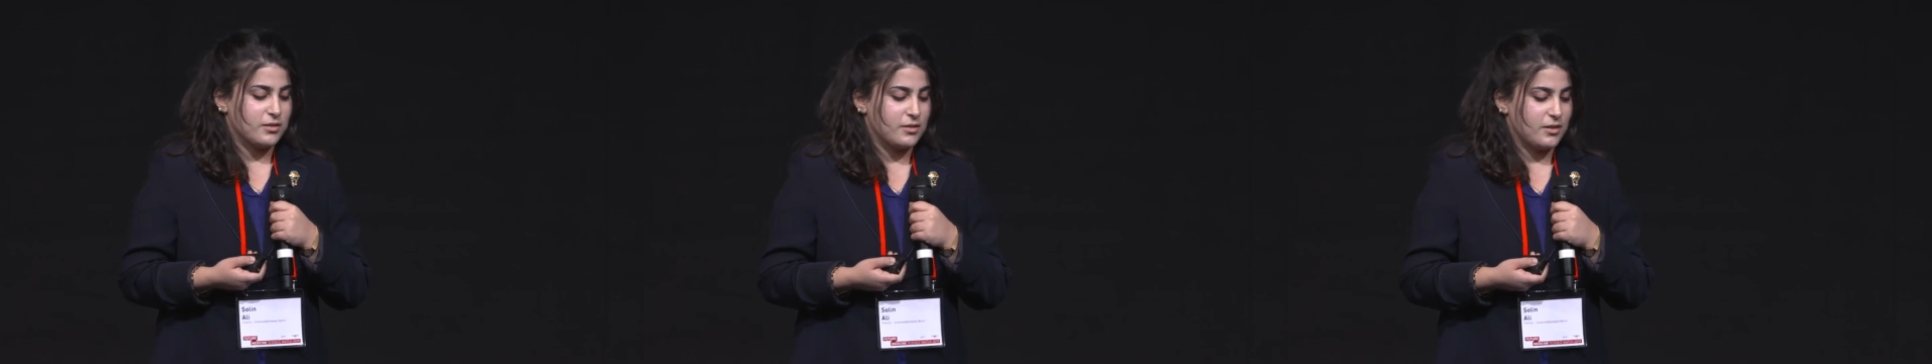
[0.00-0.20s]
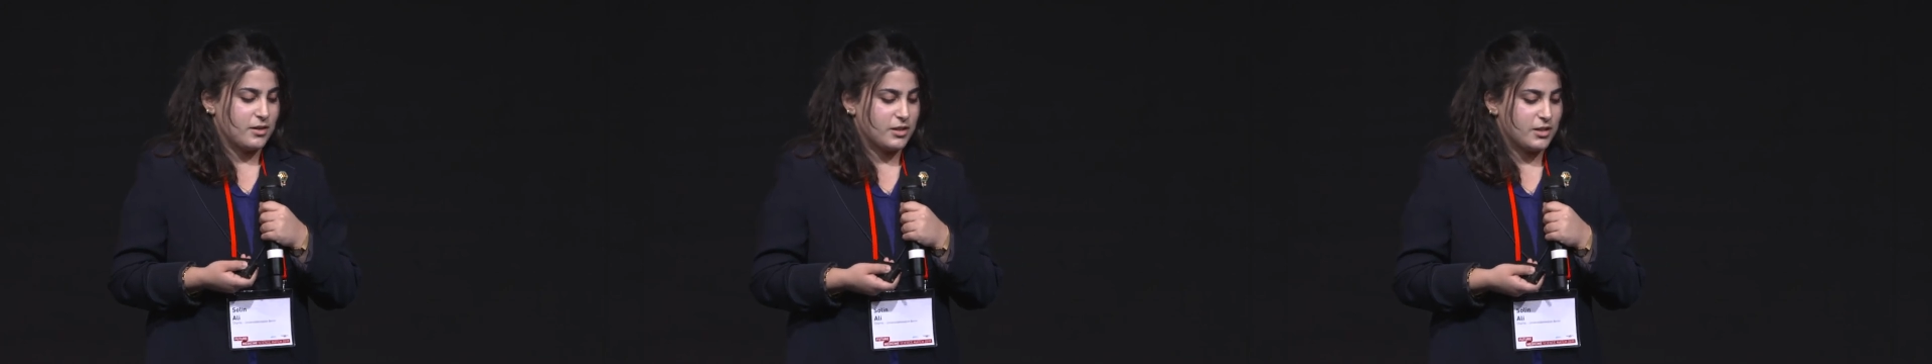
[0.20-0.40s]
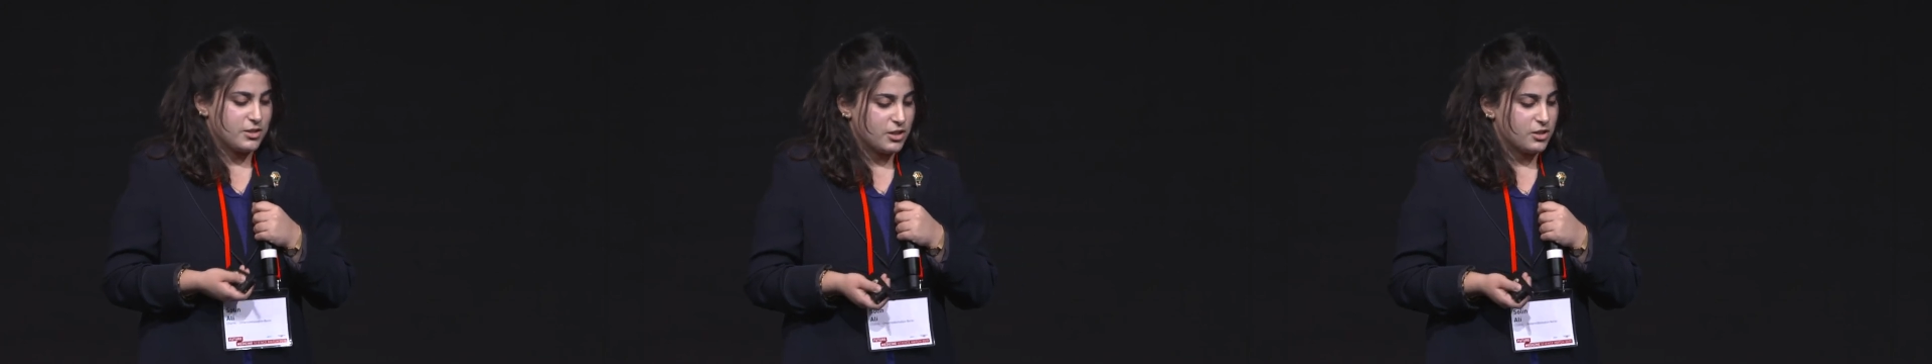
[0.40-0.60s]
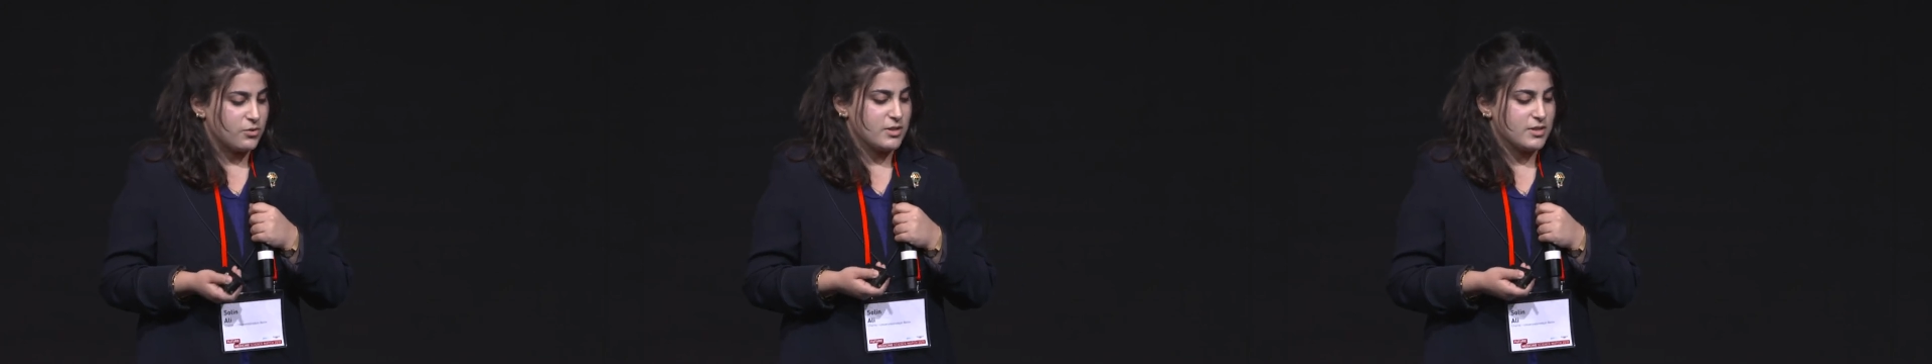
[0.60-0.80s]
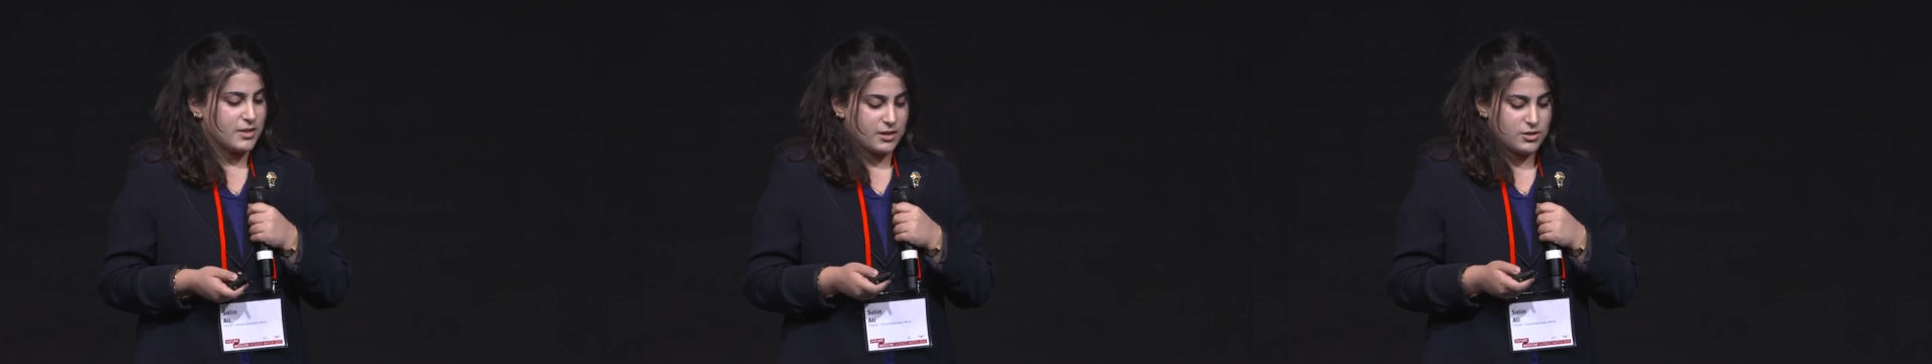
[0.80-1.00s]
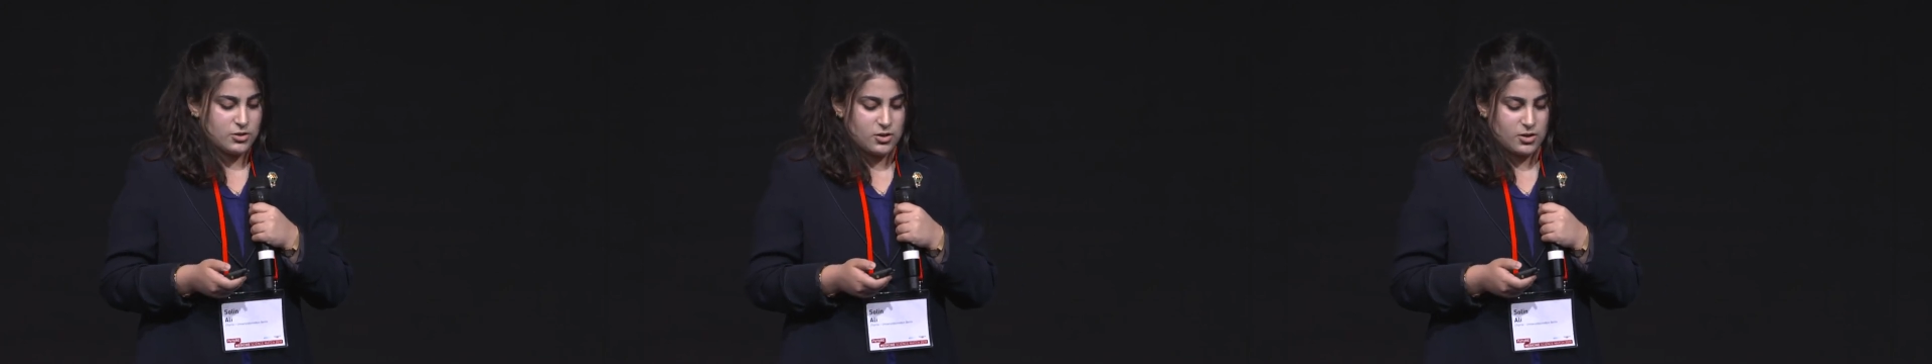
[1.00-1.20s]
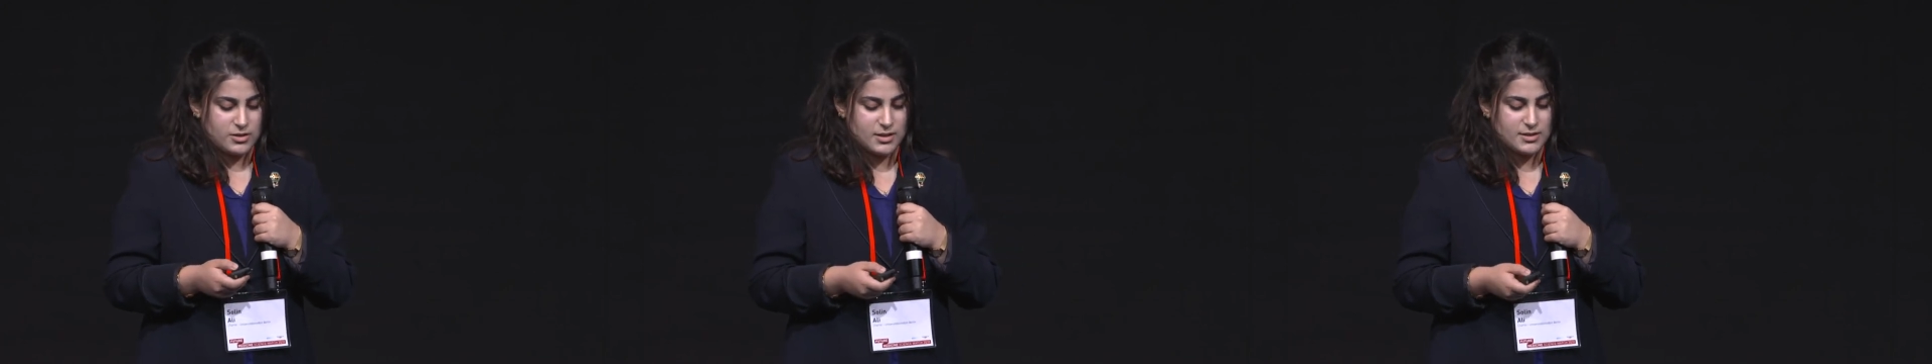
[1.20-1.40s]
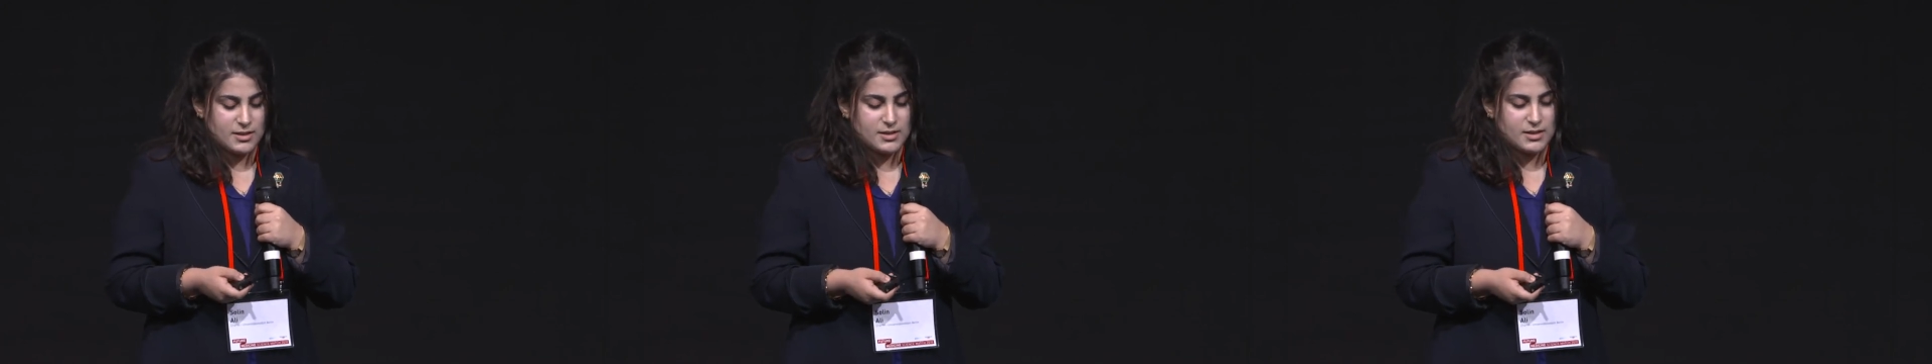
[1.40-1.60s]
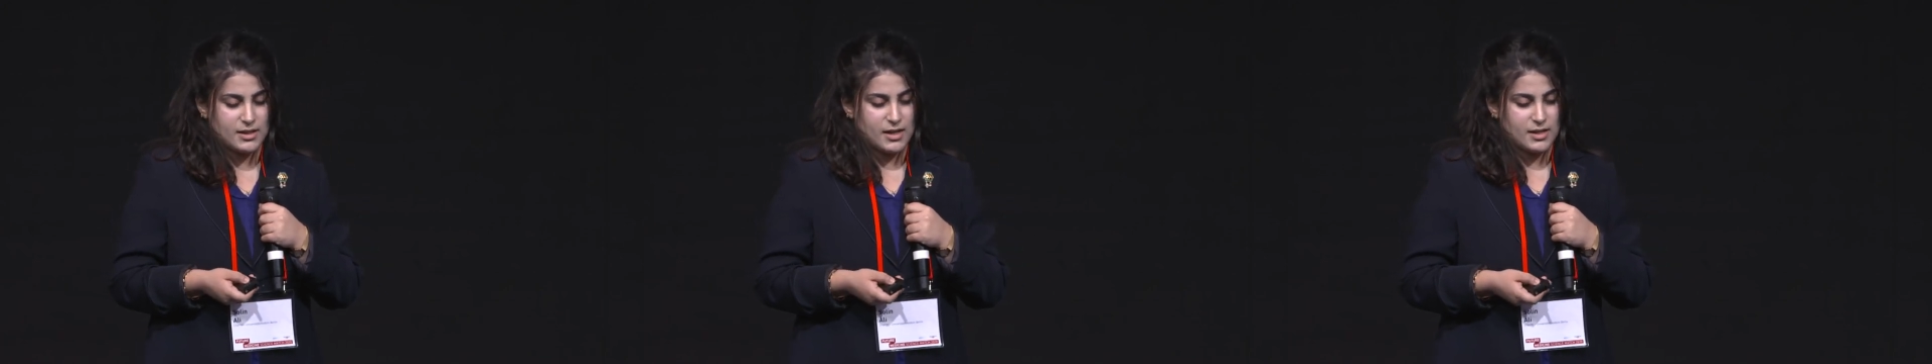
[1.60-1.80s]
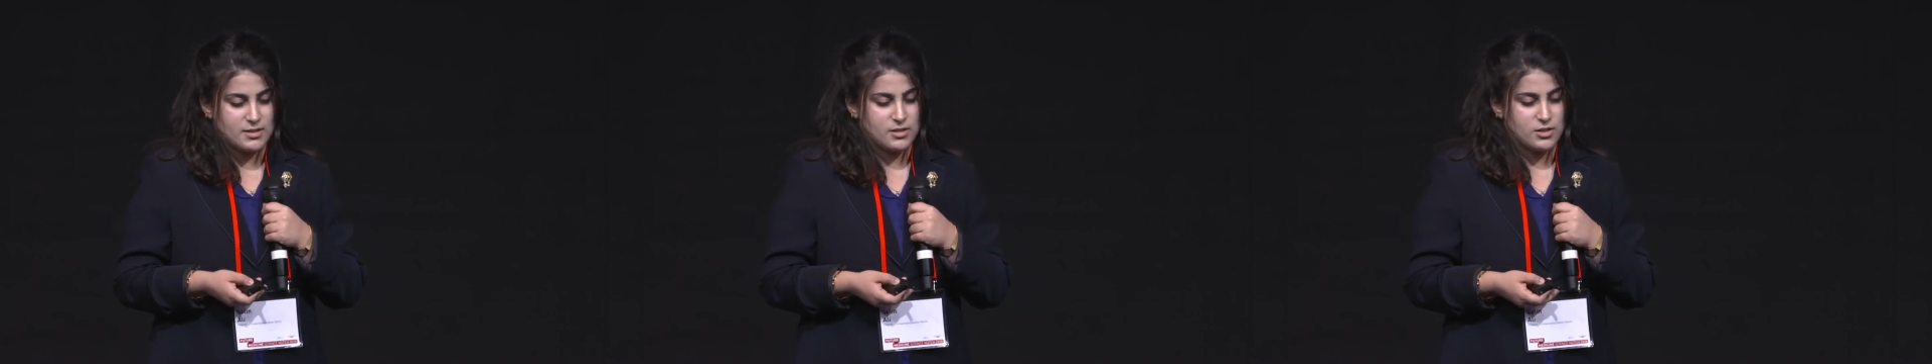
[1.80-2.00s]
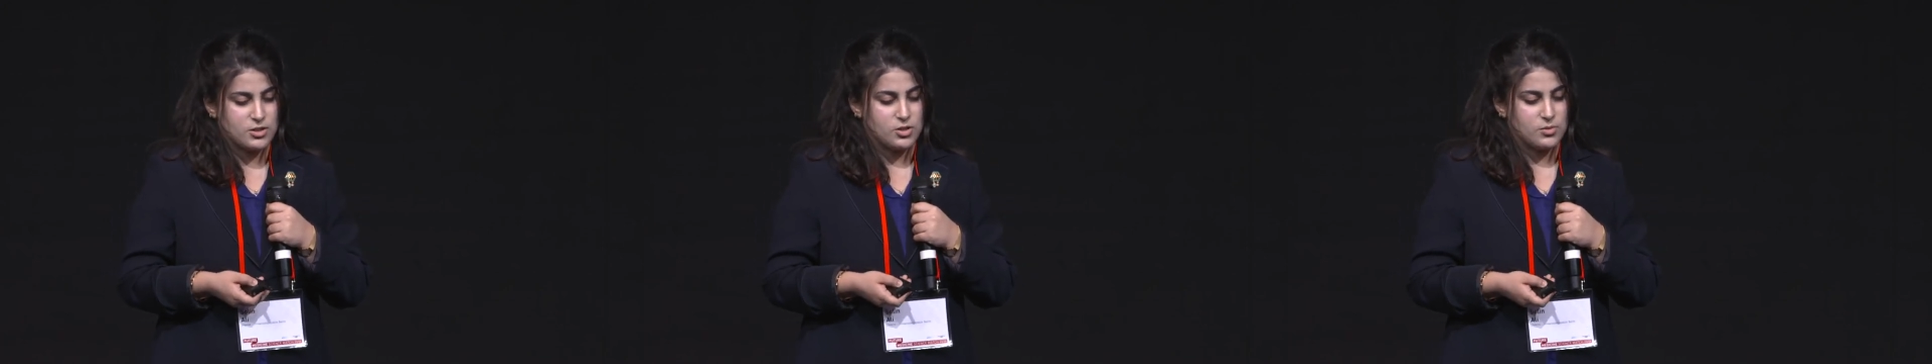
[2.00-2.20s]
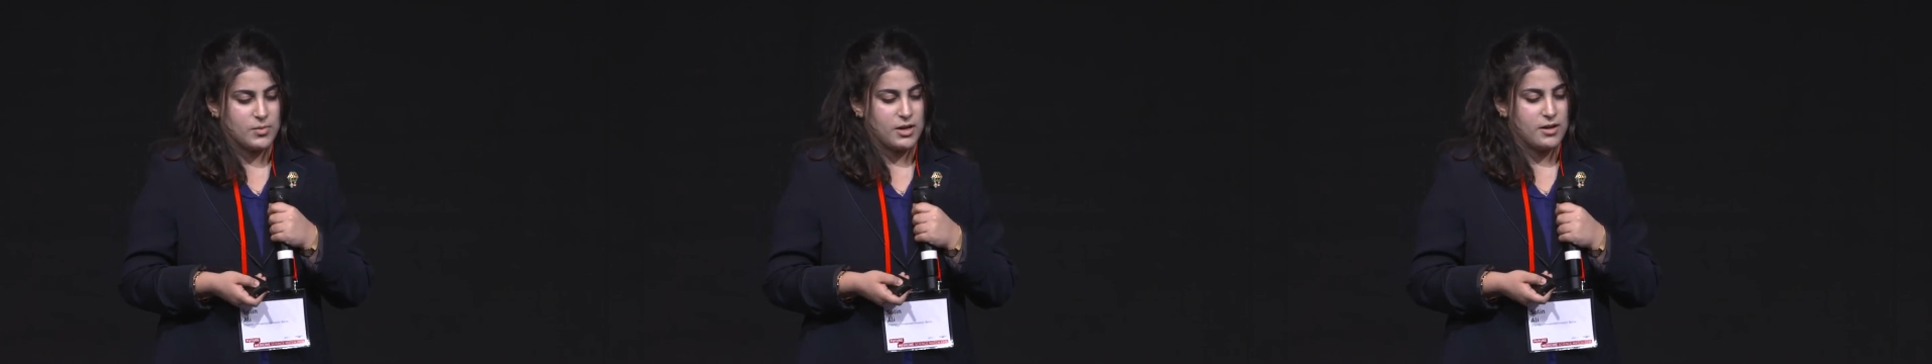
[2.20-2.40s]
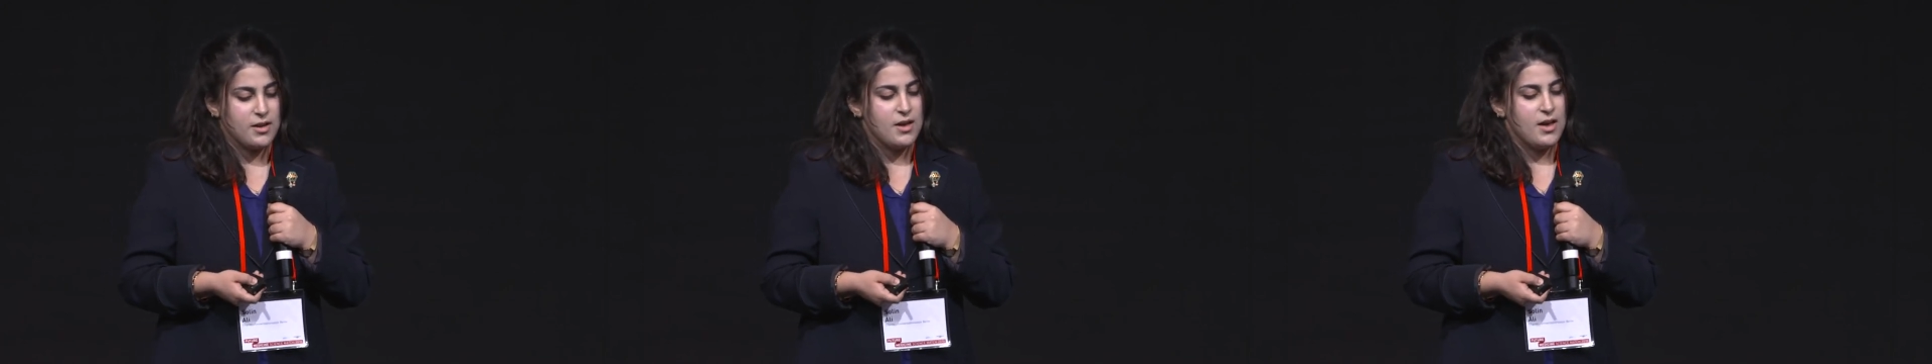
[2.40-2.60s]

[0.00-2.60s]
a continuous cytotoxicity against the tumor.